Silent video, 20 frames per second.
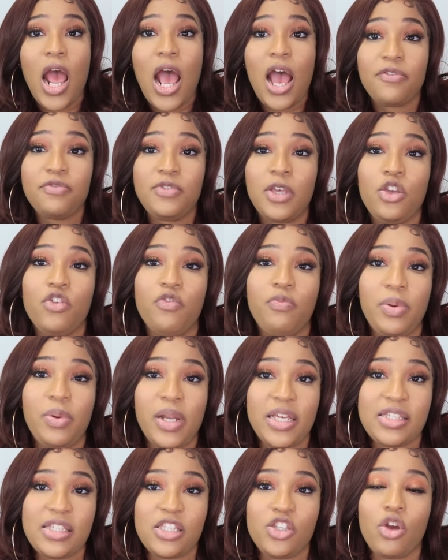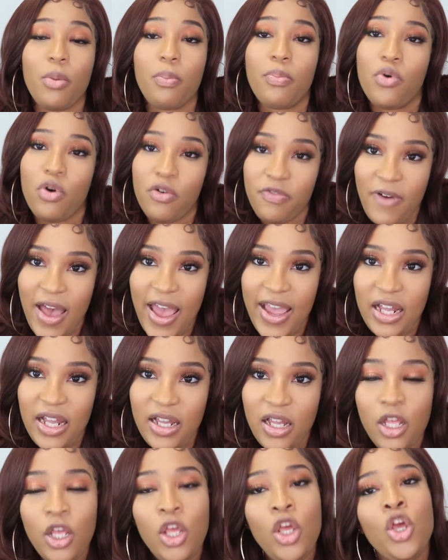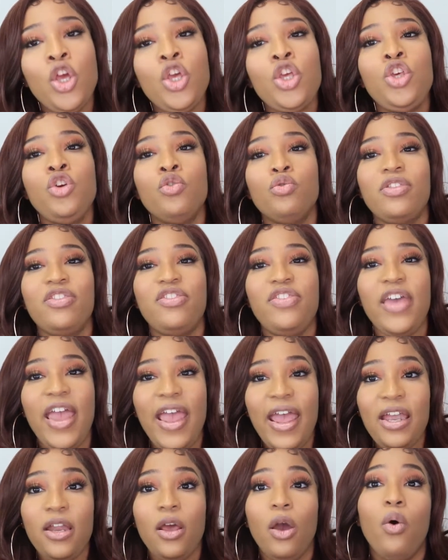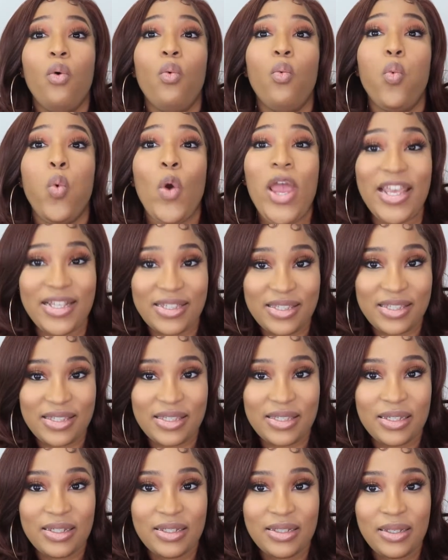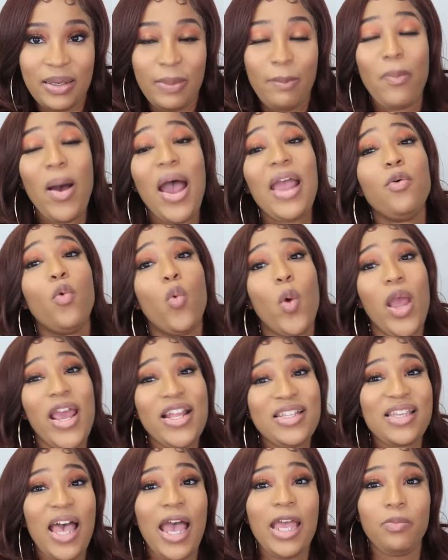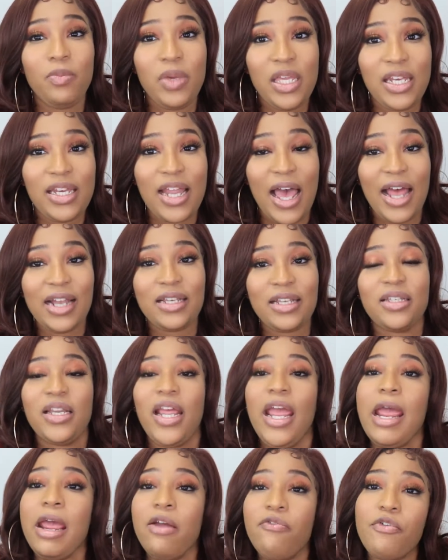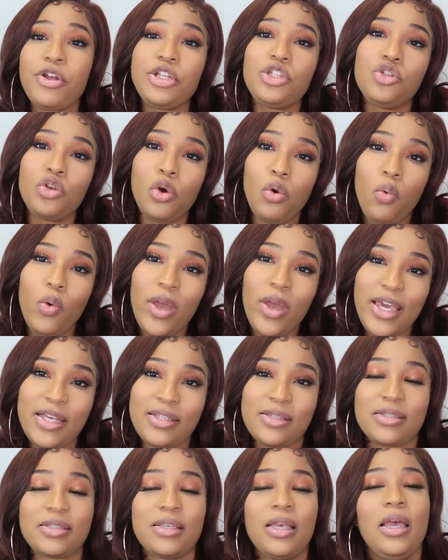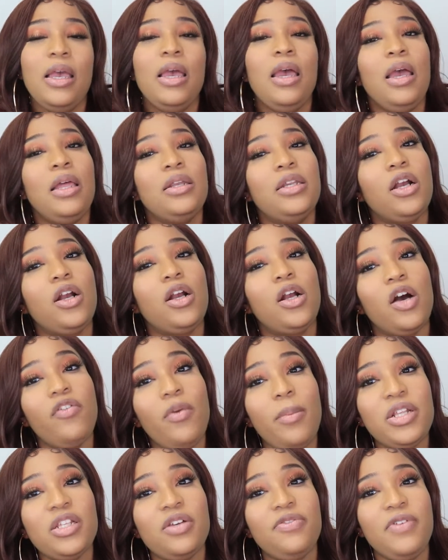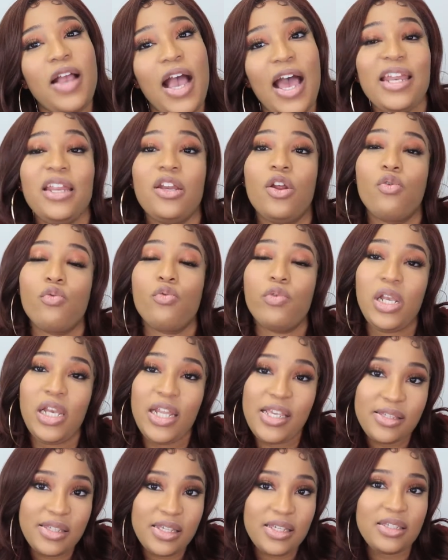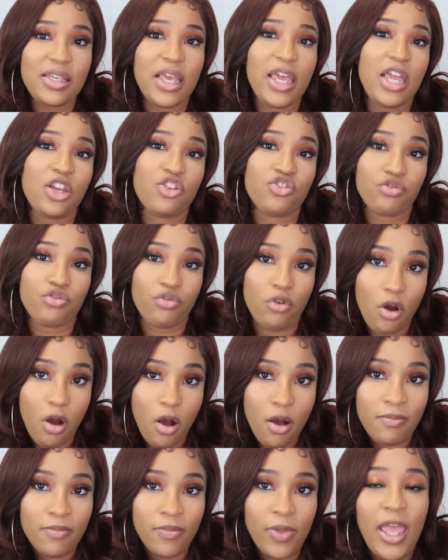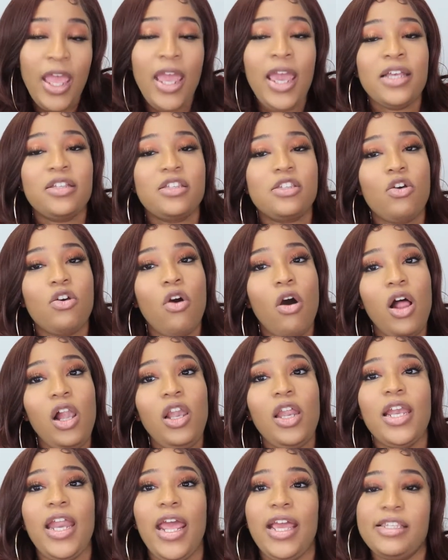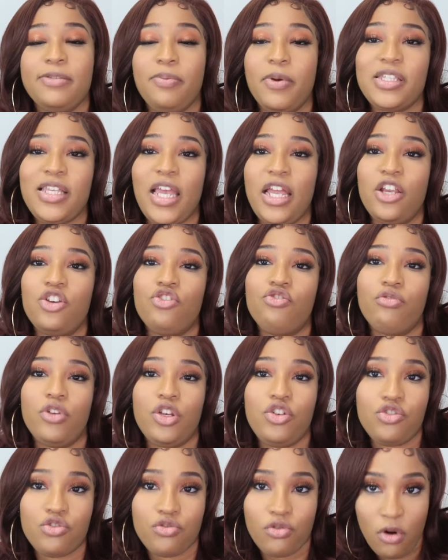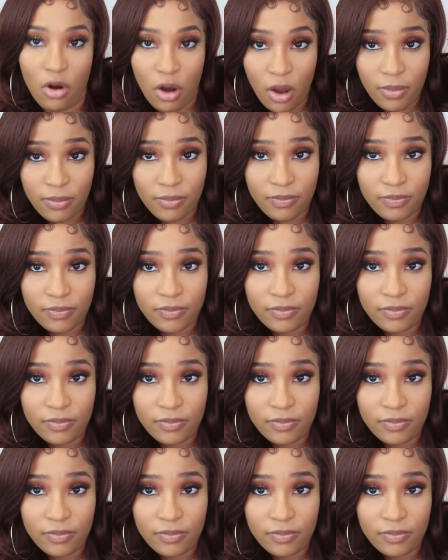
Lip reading: After you've placed in your profile, you then wait. By wait, I mean that every 2 weeks, the government of Canada releases a draw. It's called an express entry draw.